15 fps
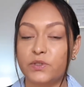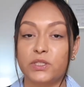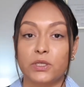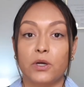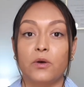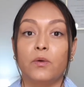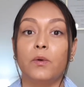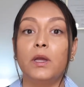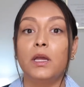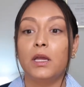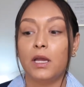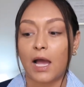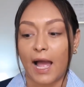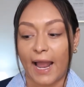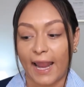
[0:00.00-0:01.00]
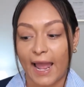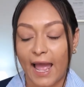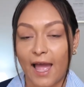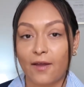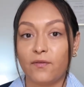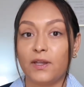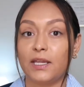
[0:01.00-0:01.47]
So I
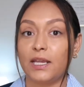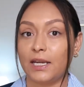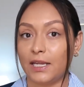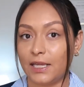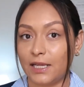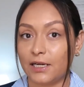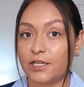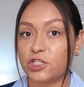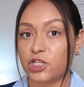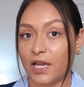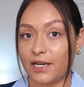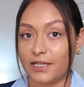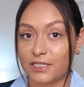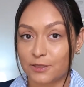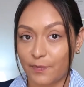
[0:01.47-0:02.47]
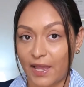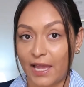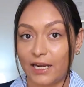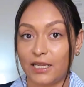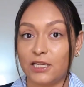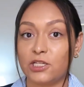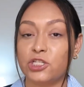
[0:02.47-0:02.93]
have it in English and in
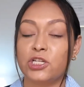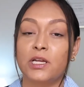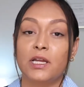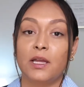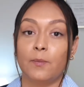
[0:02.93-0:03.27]
Spanish,